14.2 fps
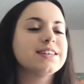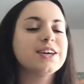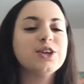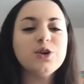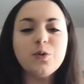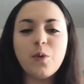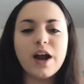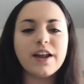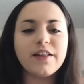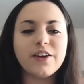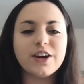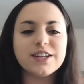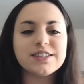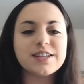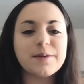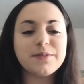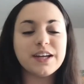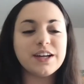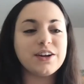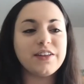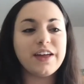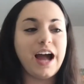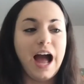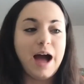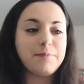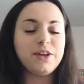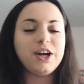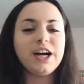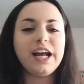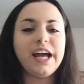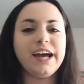Like, you want to learn something. You're like, I'm learning